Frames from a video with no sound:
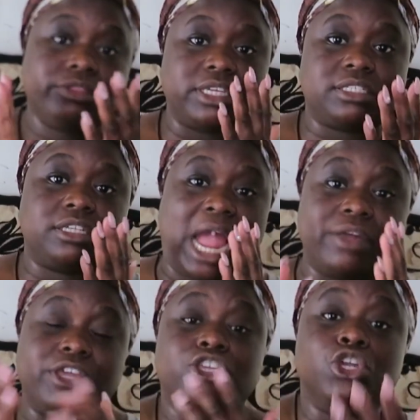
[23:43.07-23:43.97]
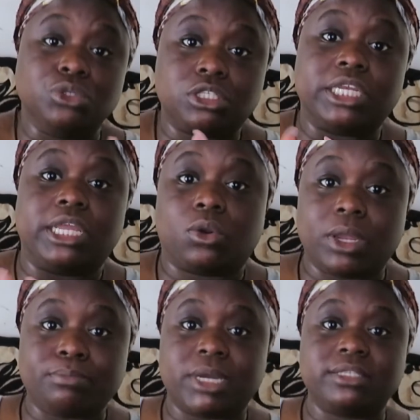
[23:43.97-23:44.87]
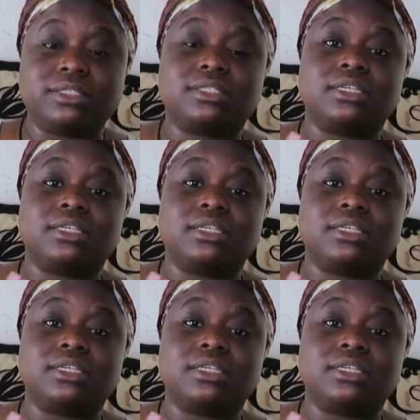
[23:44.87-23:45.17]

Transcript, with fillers: their, their how they use the equipment,